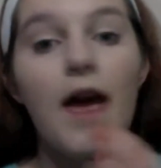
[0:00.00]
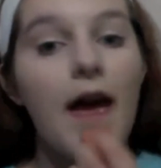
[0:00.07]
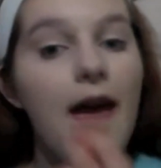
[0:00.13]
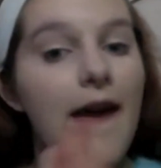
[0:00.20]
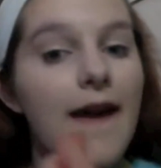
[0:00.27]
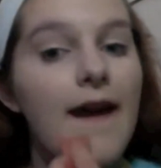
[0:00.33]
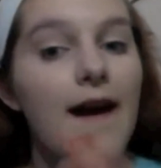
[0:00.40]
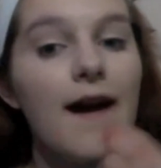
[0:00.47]

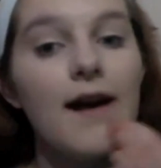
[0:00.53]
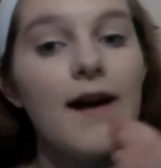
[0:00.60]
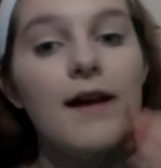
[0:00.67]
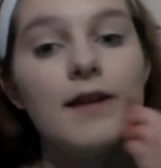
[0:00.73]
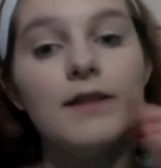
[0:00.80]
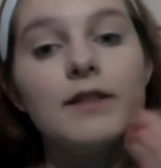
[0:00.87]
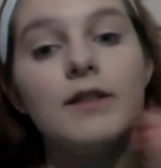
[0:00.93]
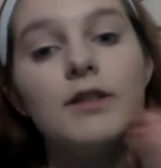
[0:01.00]

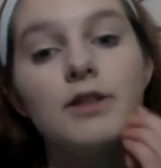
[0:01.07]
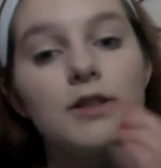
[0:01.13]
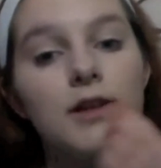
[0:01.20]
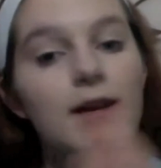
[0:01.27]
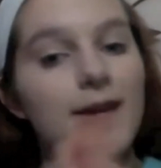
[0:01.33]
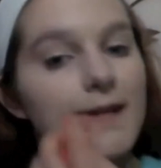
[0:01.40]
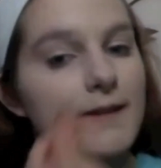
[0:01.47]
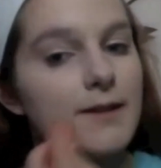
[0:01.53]
and
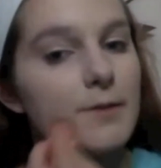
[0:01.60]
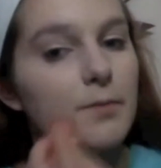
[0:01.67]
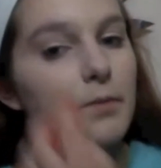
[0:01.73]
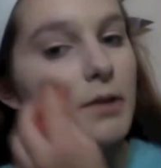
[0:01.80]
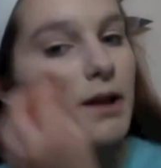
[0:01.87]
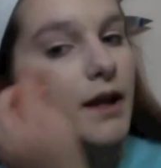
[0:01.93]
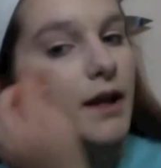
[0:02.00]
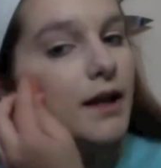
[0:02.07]
just
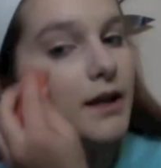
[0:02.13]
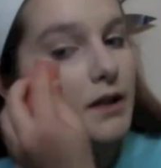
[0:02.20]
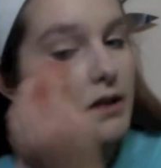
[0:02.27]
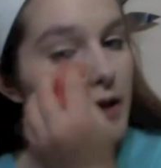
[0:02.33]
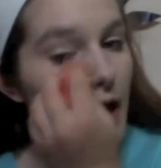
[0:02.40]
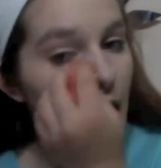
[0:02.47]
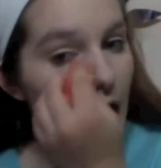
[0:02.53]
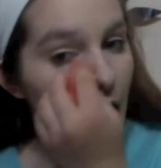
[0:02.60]
blend
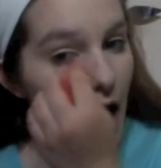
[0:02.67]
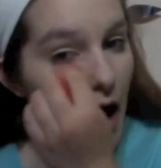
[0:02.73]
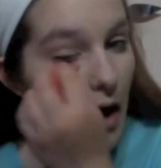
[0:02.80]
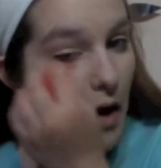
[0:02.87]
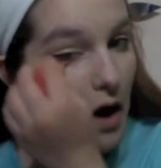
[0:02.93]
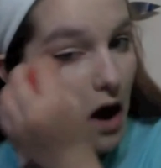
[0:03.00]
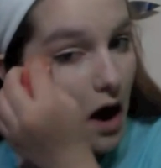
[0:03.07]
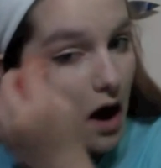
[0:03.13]
that
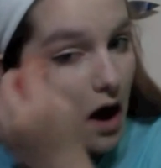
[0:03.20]
out,